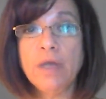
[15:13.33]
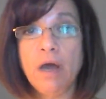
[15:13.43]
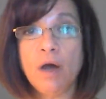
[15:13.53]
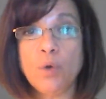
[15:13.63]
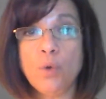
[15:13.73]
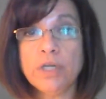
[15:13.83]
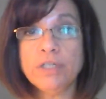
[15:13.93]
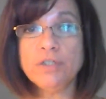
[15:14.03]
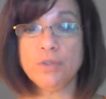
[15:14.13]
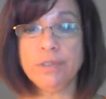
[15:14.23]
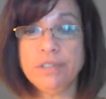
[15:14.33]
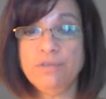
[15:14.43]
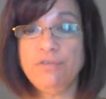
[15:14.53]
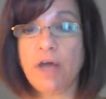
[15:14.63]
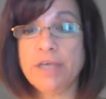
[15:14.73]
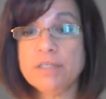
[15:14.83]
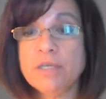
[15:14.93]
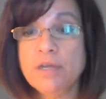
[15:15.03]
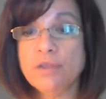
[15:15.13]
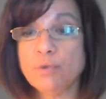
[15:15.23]
According to the
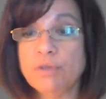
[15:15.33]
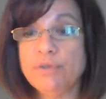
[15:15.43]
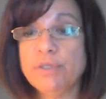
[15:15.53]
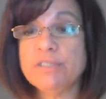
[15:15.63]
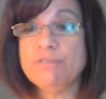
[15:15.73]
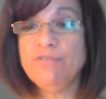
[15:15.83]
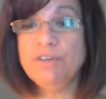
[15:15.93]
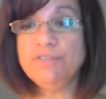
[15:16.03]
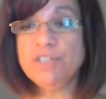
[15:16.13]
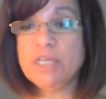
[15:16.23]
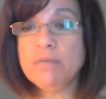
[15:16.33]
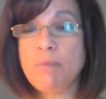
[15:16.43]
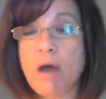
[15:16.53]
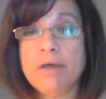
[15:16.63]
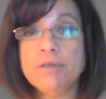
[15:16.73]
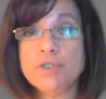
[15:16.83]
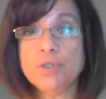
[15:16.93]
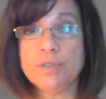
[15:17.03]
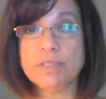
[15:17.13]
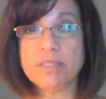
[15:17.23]
device, the river is 15 miles to
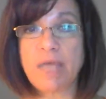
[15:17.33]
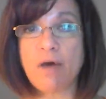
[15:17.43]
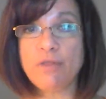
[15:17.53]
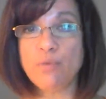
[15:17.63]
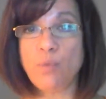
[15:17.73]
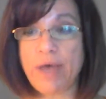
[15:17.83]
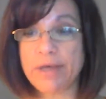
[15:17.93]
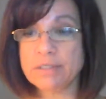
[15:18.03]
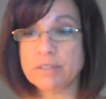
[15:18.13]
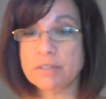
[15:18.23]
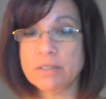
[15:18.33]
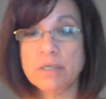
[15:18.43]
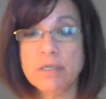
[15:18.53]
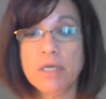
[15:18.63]
the southwest.